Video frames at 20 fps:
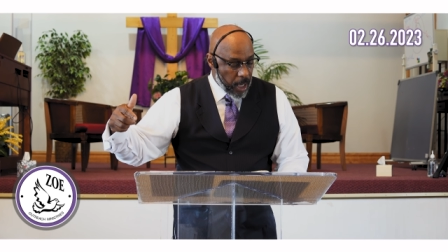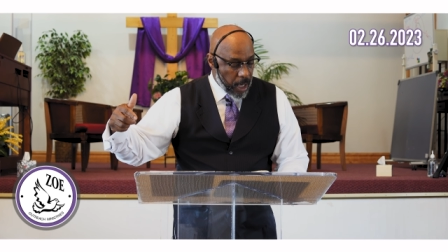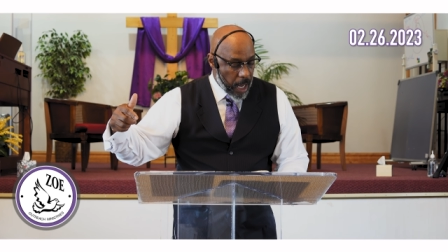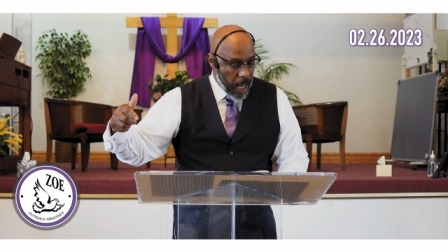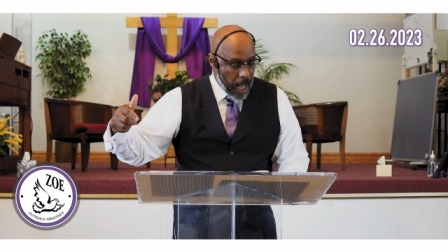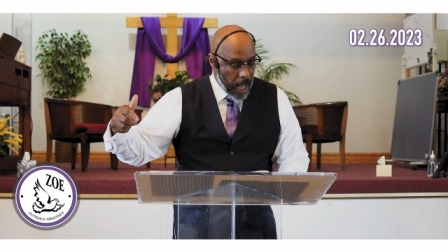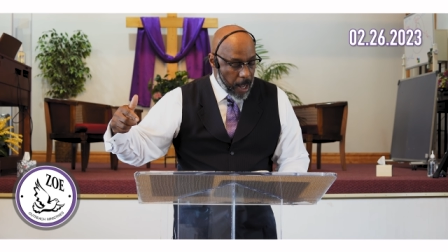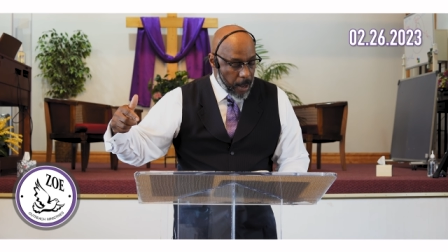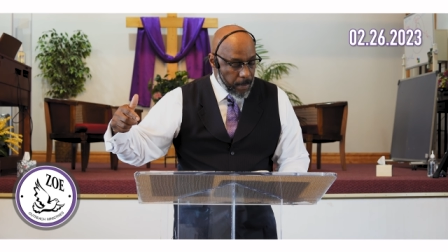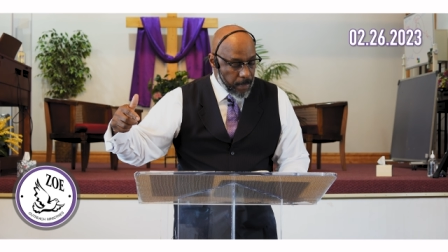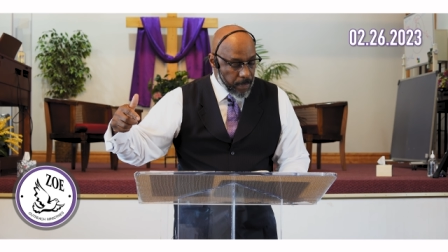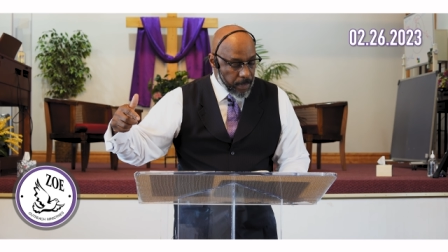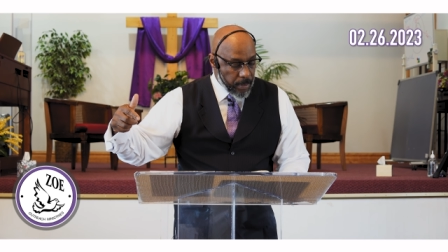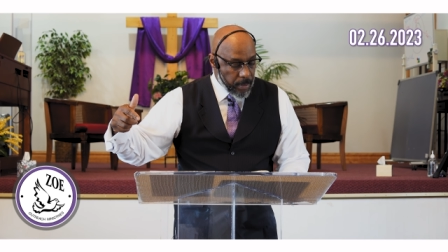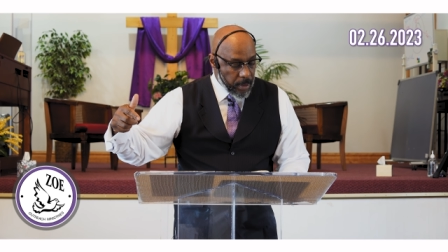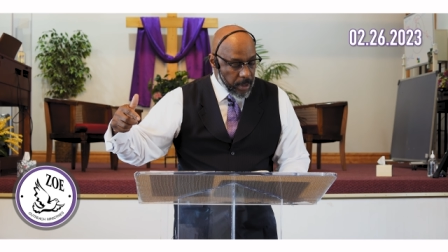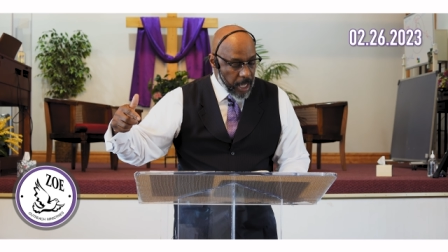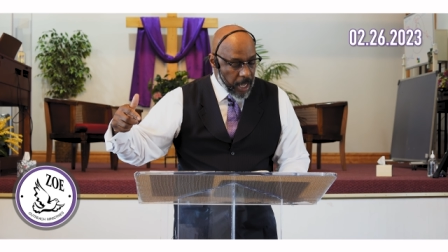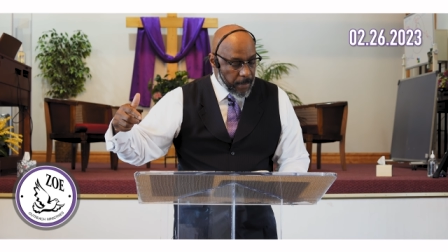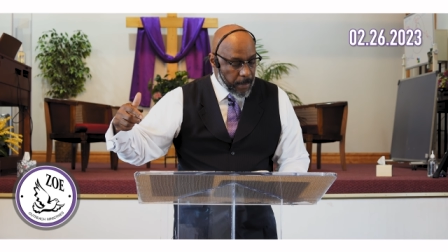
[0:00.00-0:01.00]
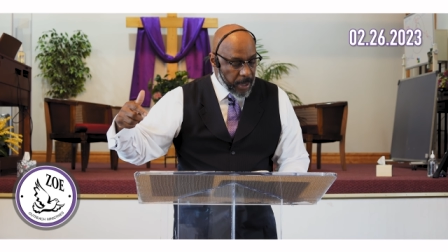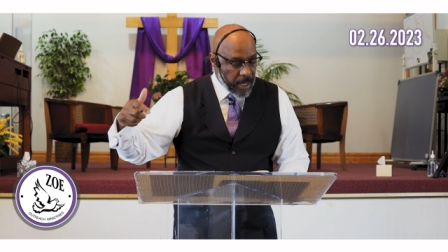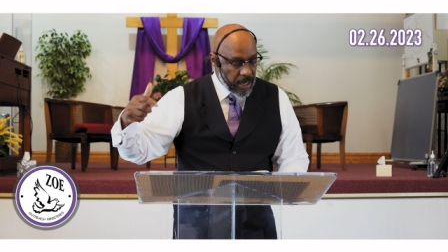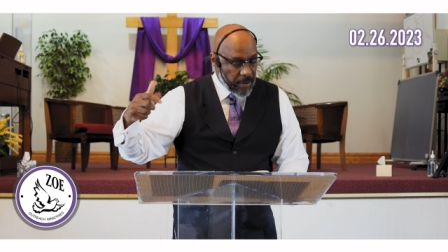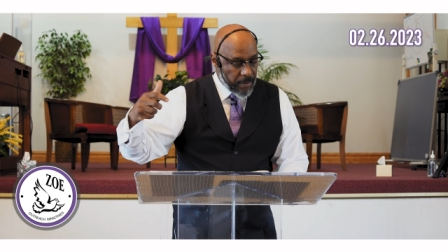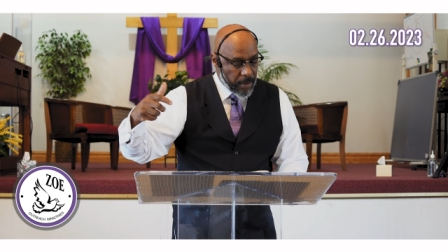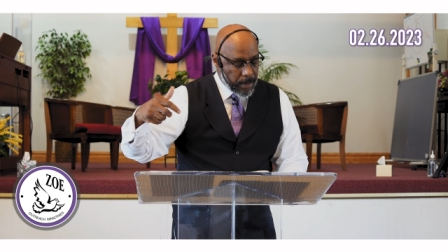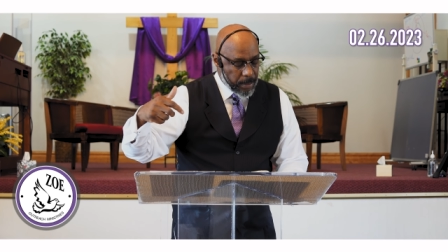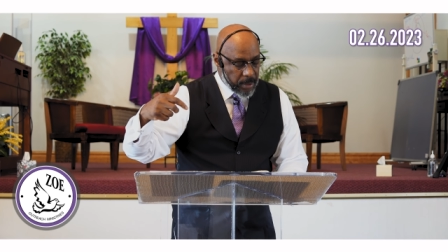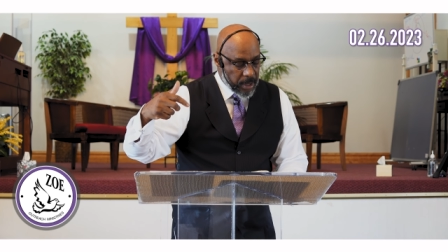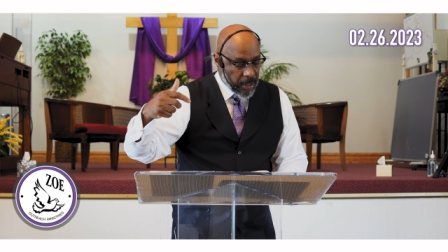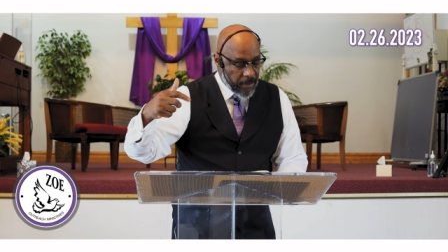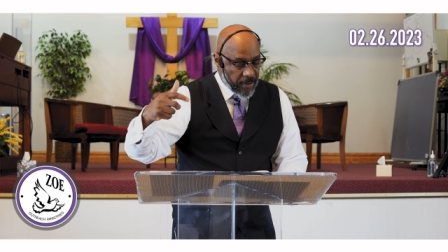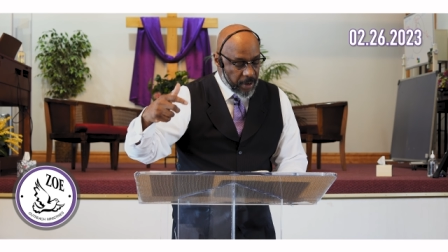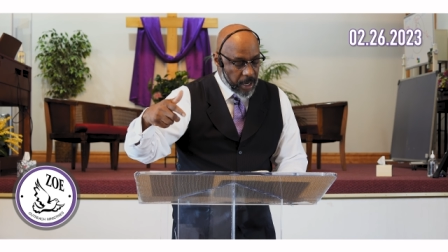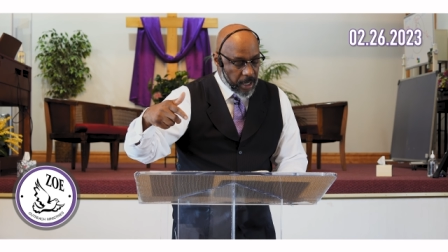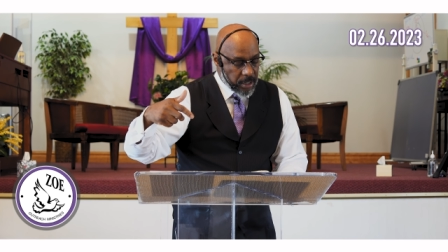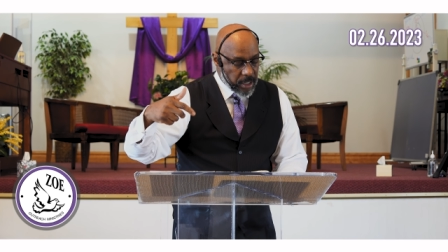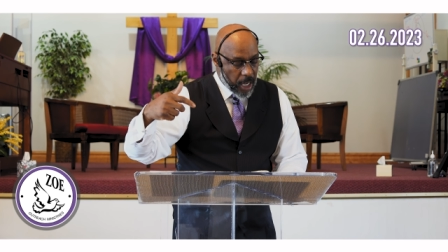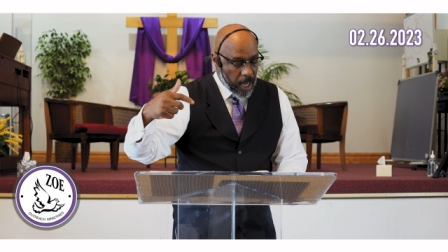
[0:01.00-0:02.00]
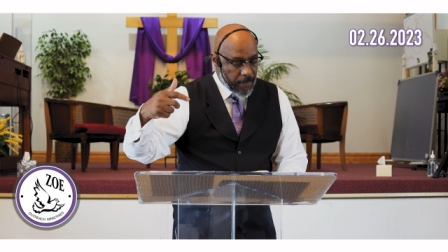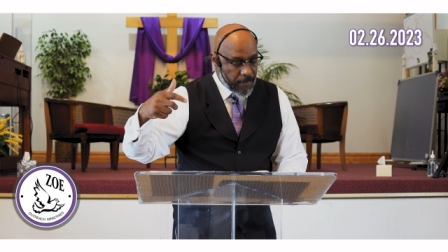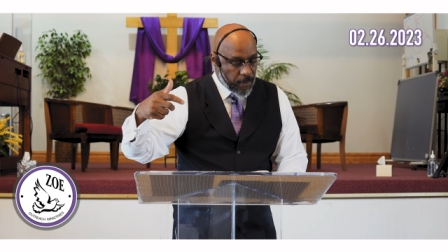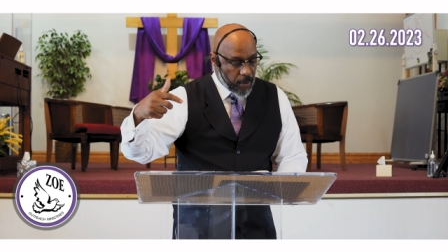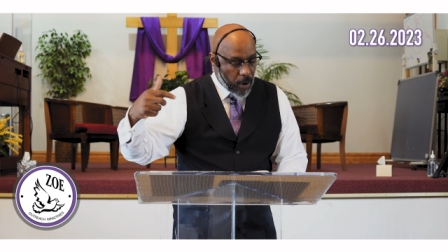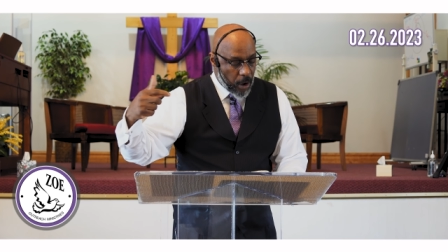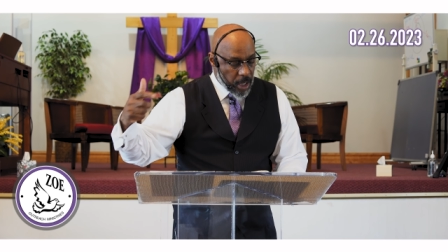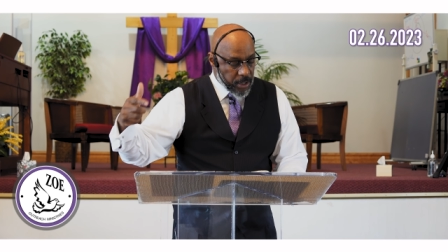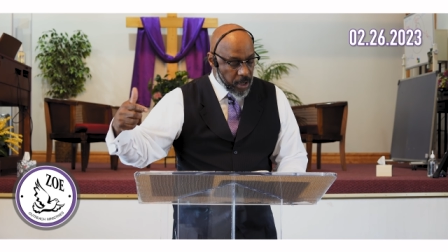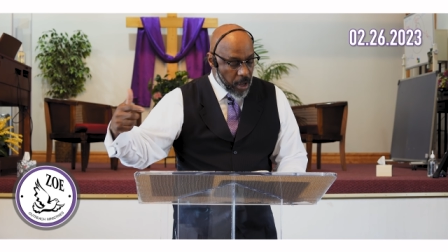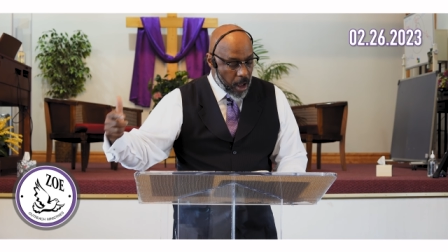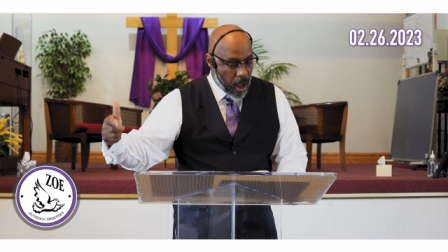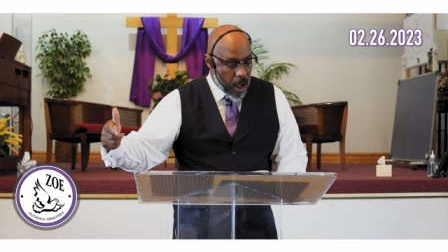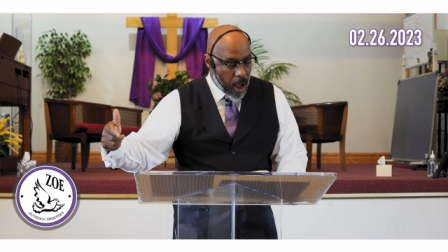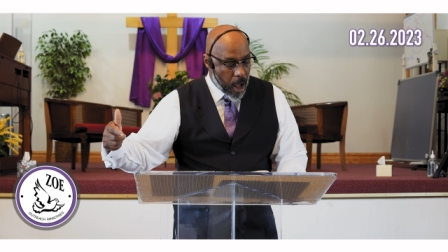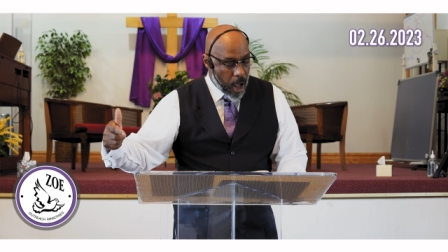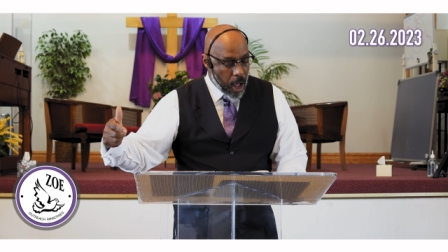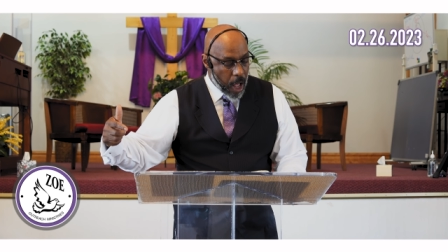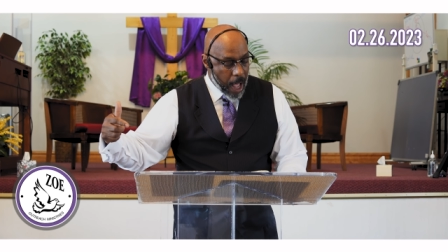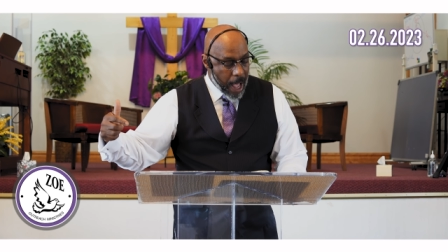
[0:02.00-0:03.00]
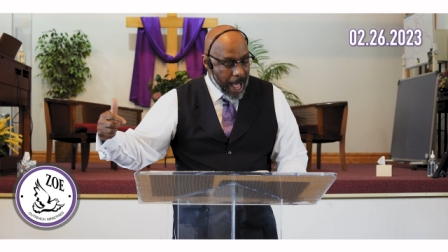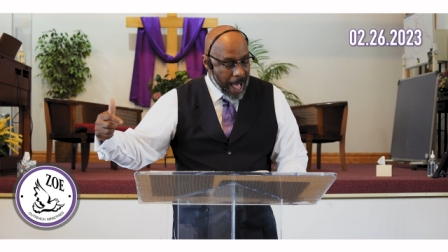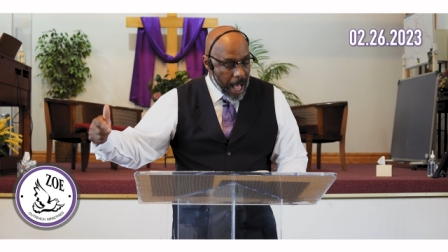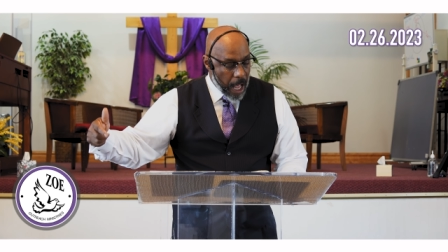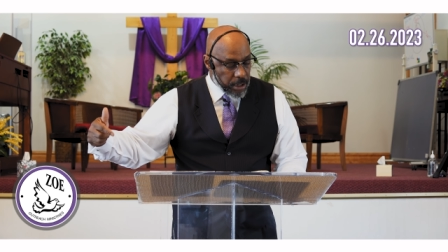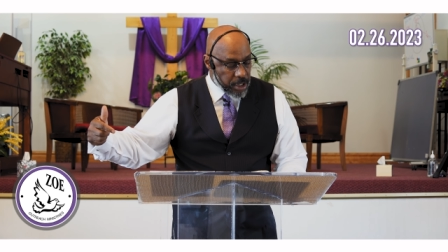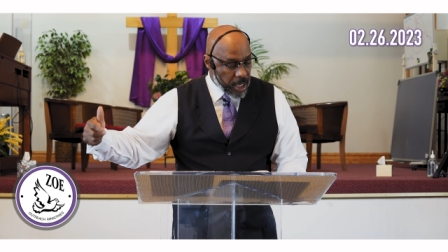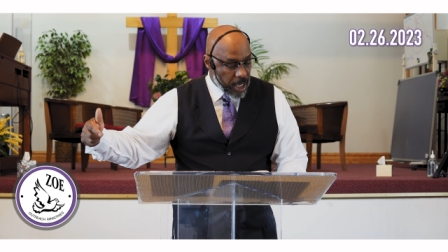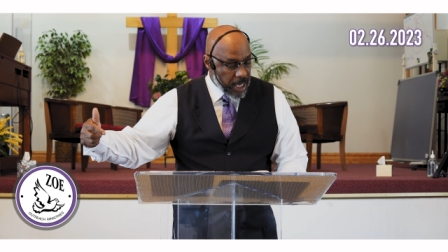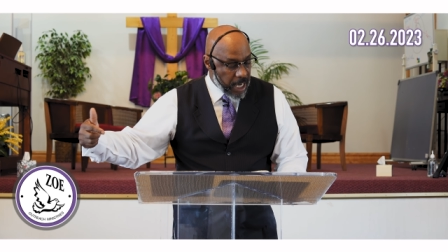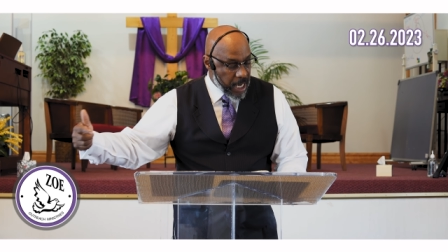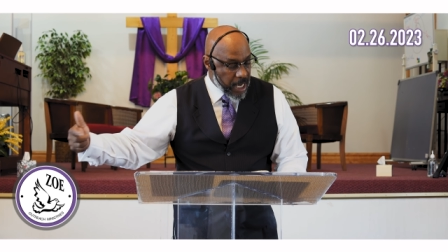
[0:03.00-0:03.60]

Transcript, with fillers: um, yeah, but delivered, delivered us up for us all, how shall